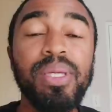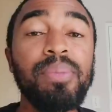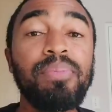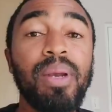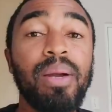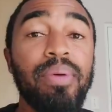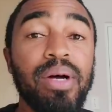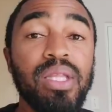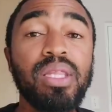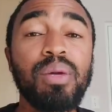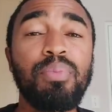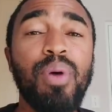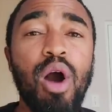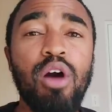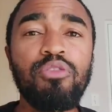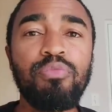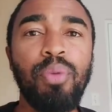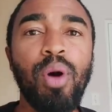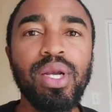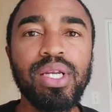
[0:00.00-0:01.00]
people about the
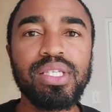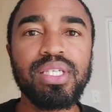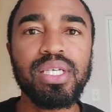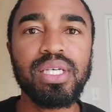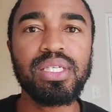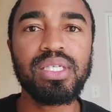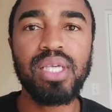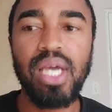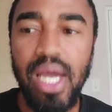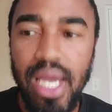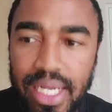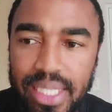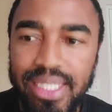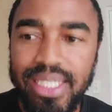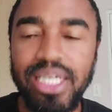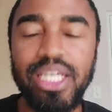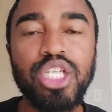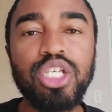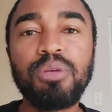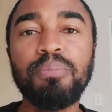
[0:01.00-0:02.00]
power of politics,
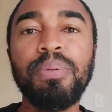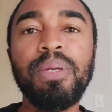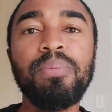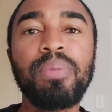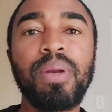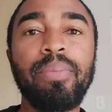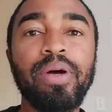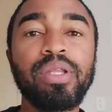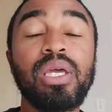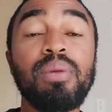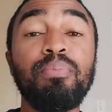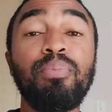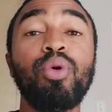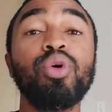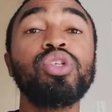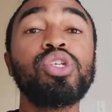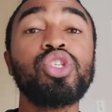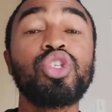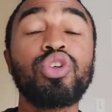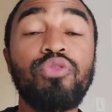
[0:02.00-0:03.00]
teaching people about the
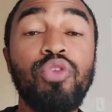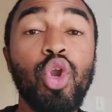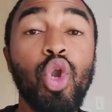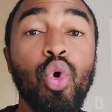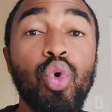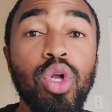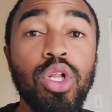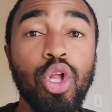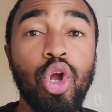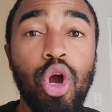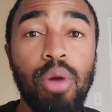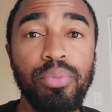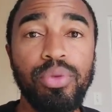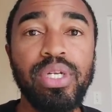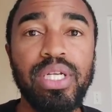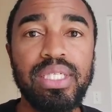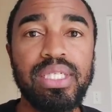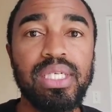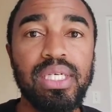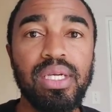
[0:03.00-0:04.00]
importance of local
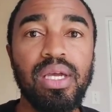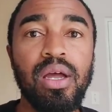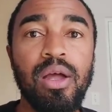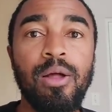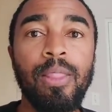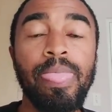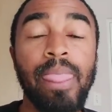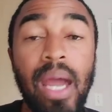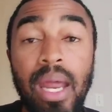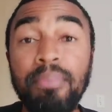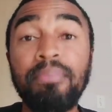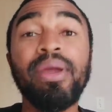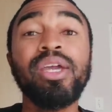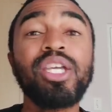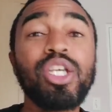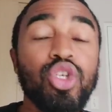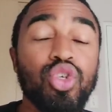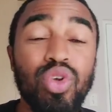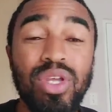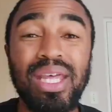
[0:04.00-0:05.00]
community and
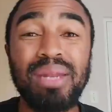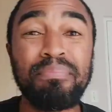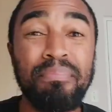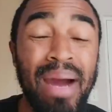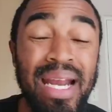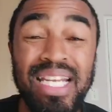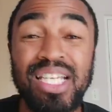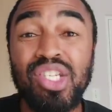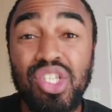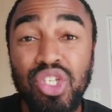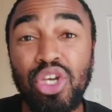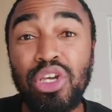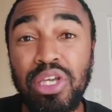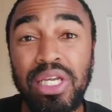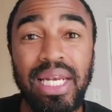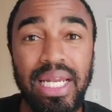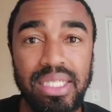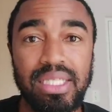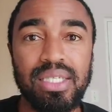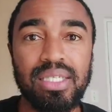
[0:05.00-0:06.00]
making sure that money
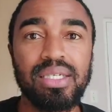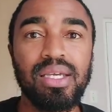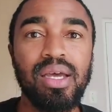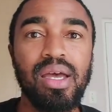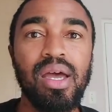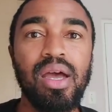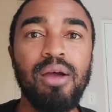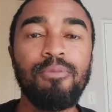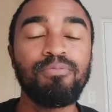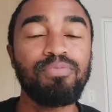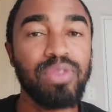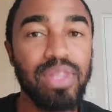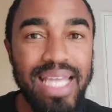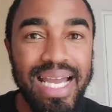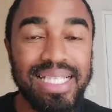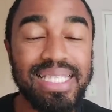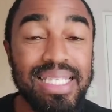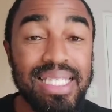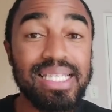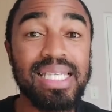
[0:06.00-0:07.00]
circulates.
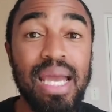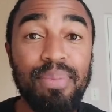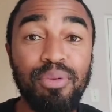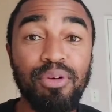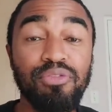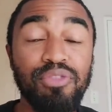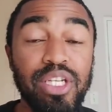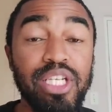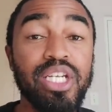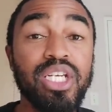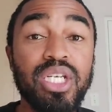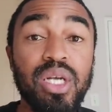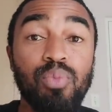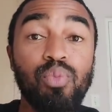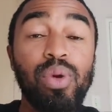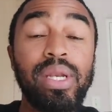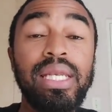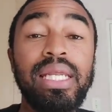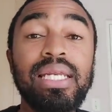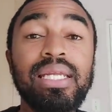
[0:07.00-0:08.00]
That's the type of
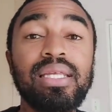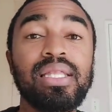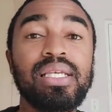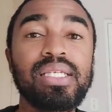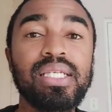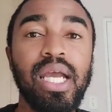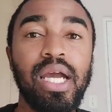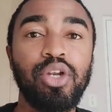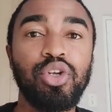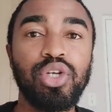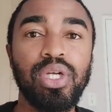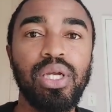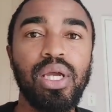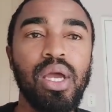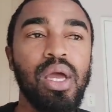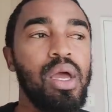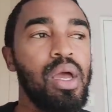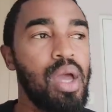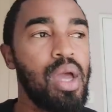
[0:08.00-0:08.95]
leadership we need in this country.